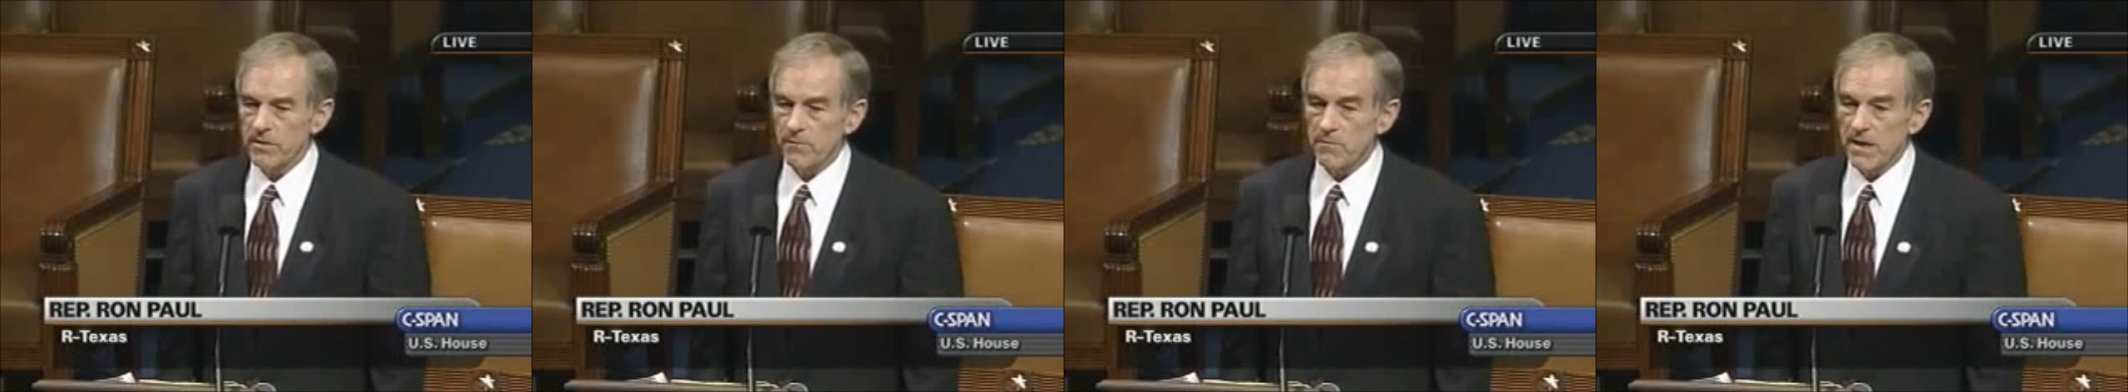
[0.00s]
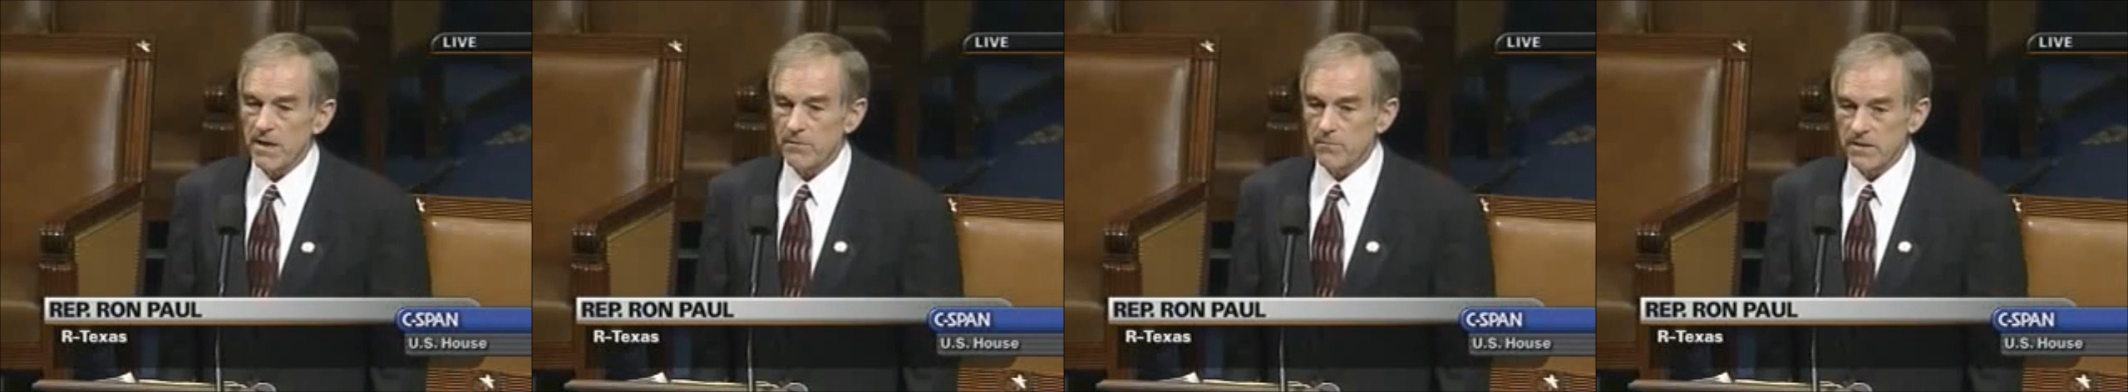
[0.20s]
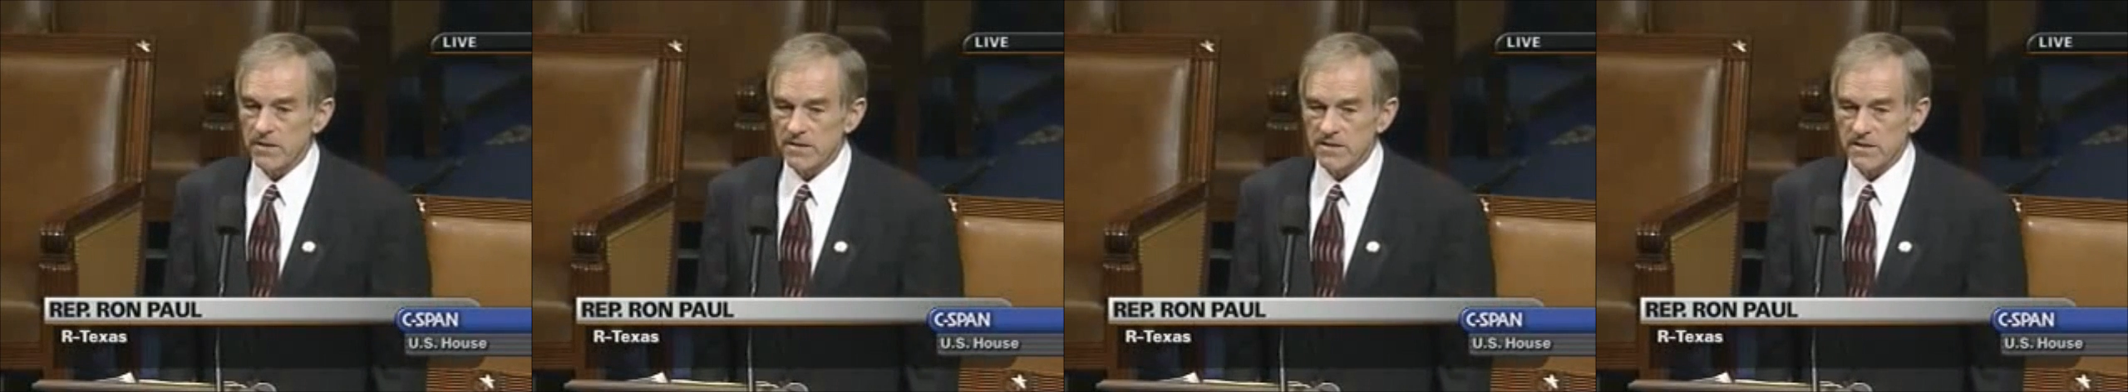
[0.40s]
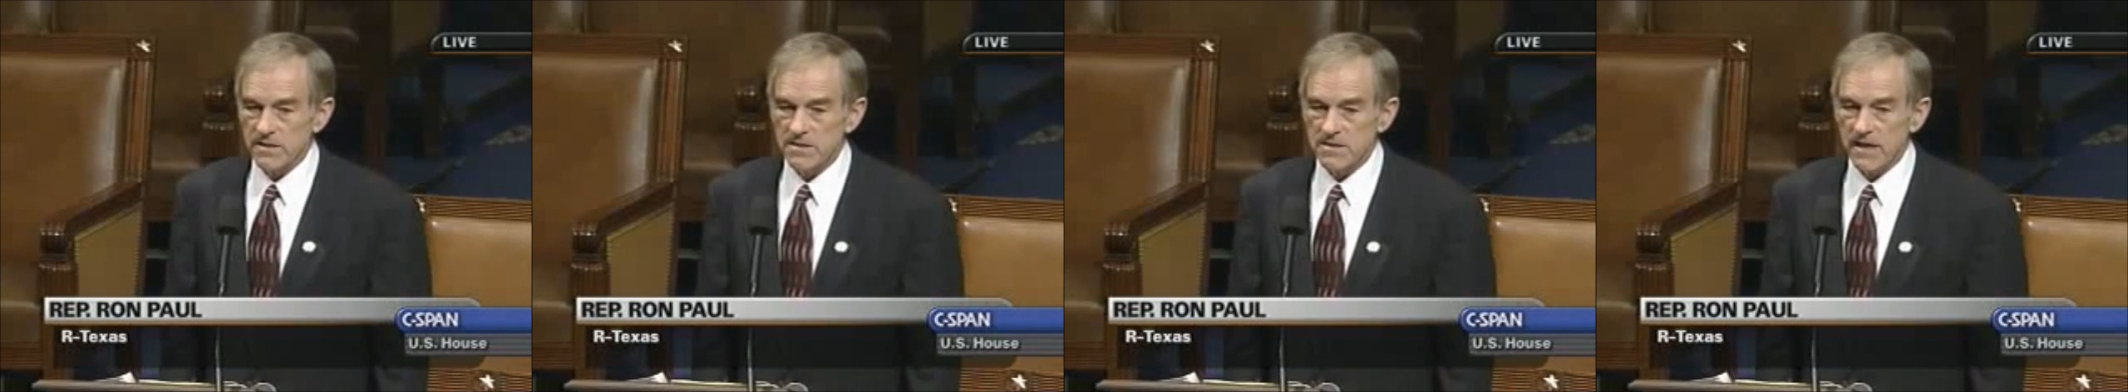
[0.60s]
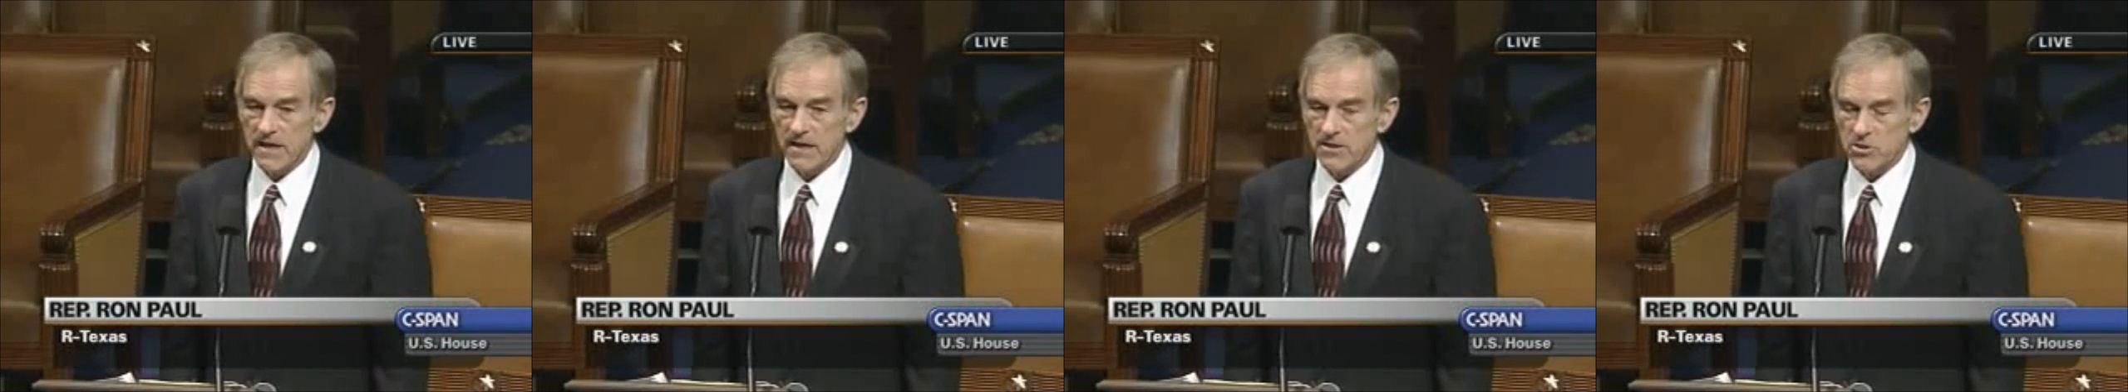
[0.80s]
amendments that
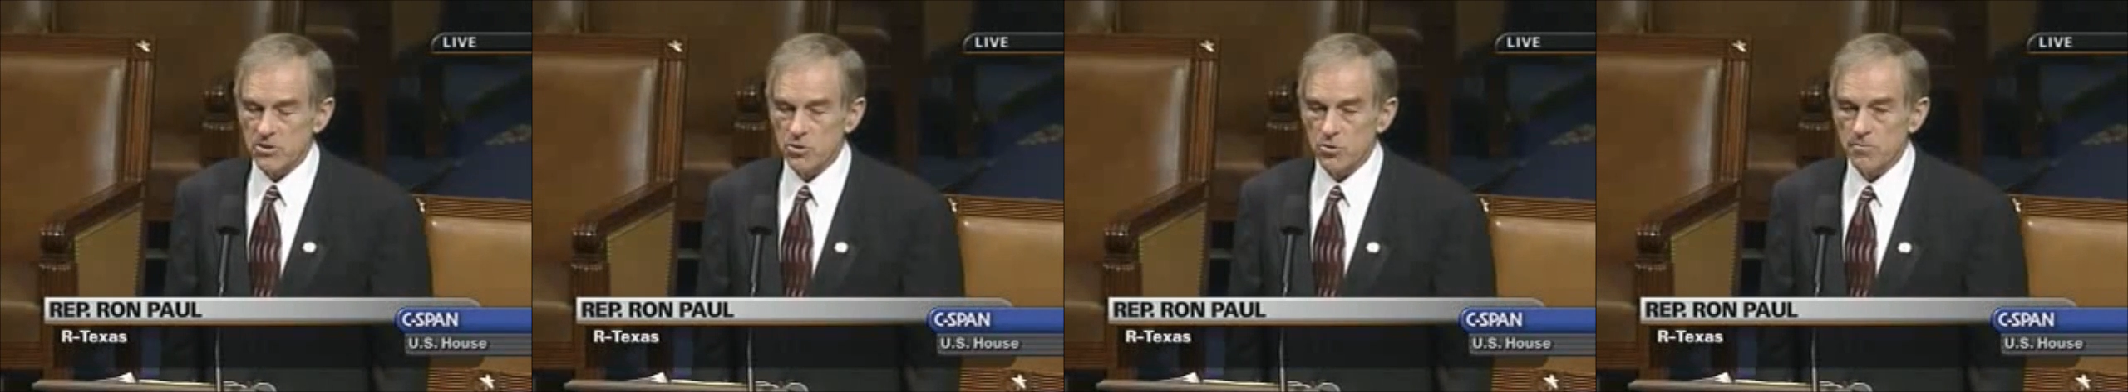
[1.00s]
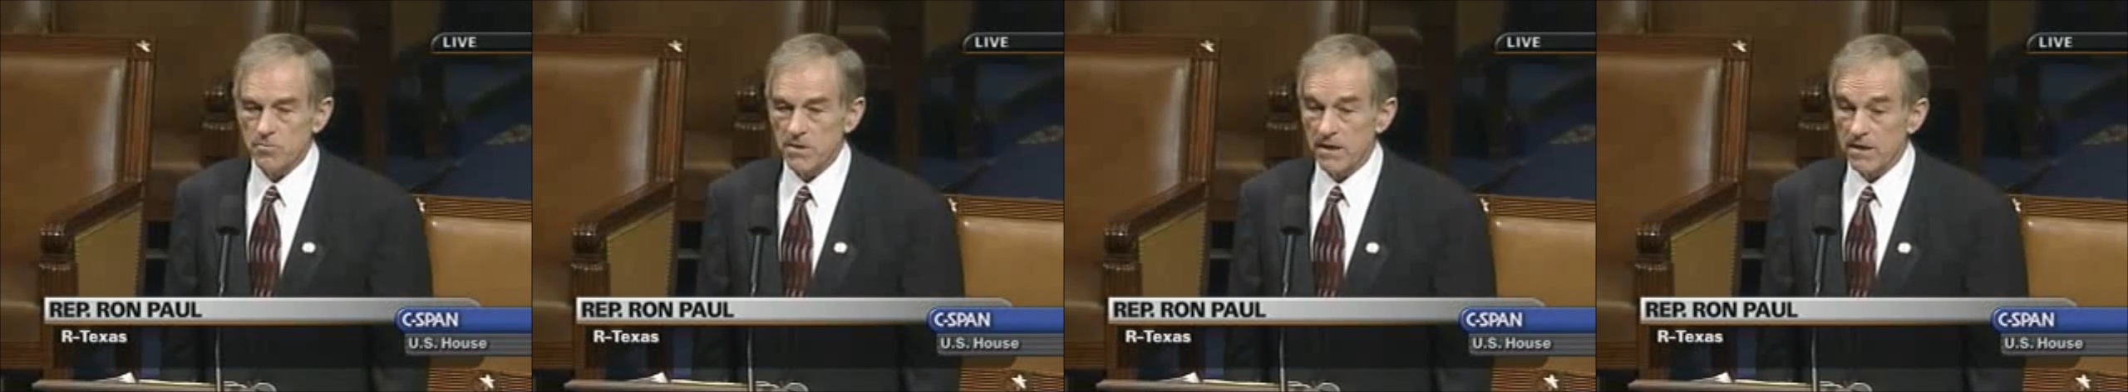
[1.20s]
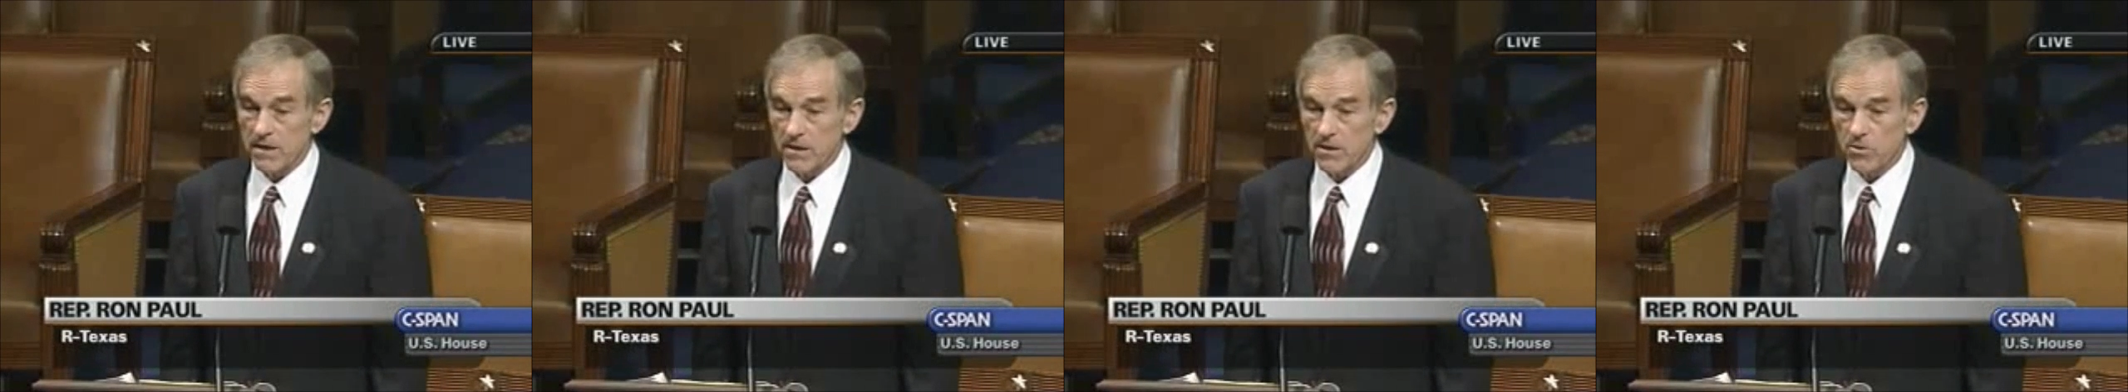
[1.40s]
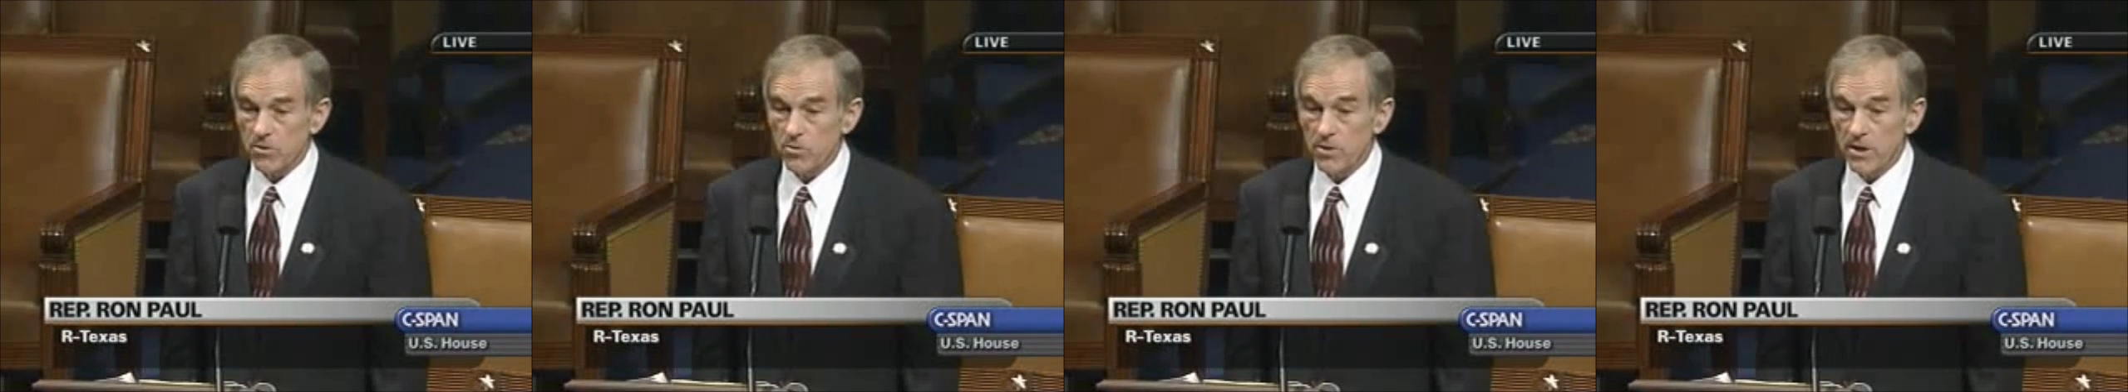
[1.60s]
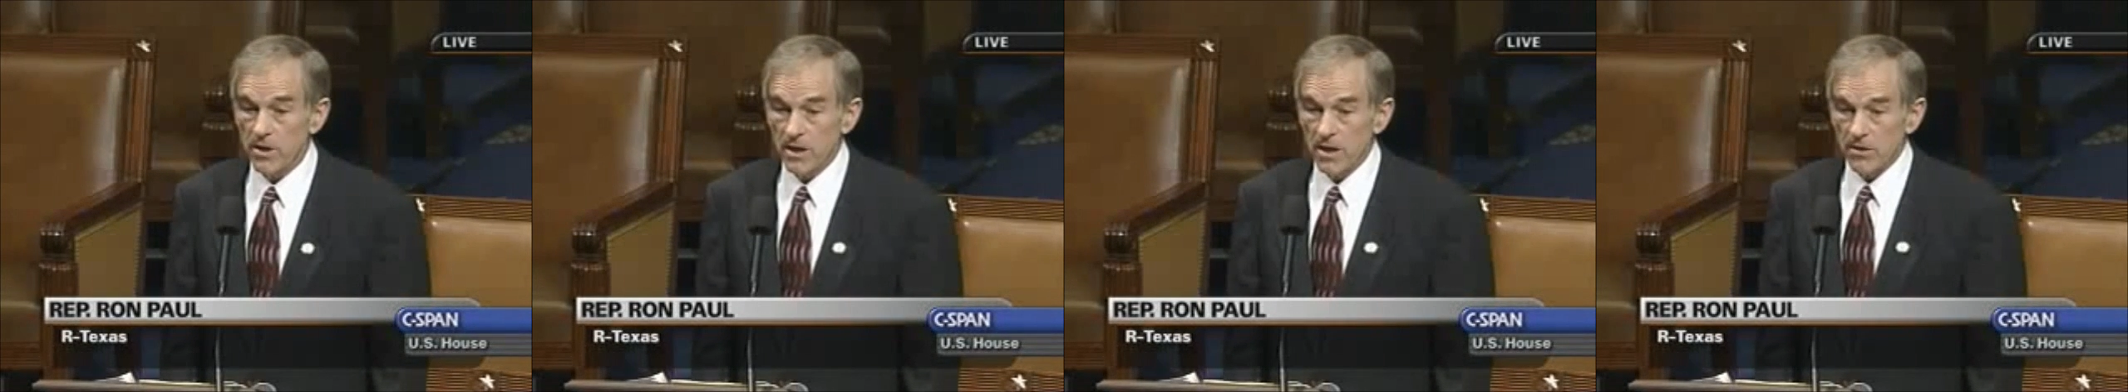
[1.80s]
said it should be a
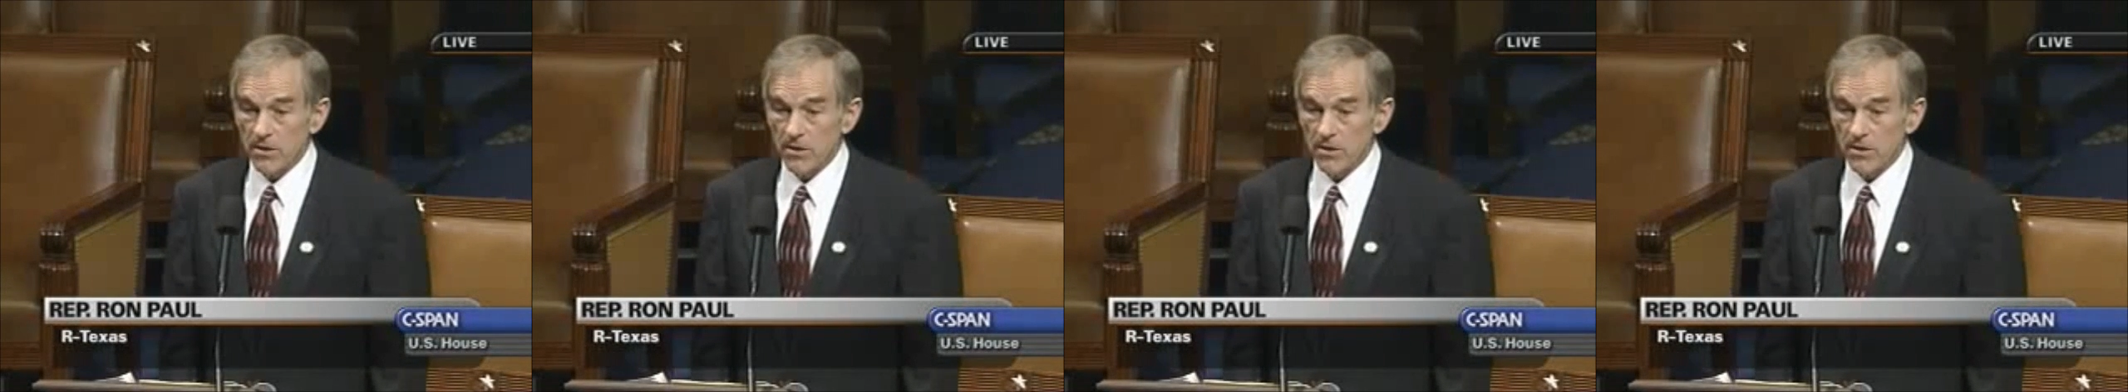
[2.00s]
loan,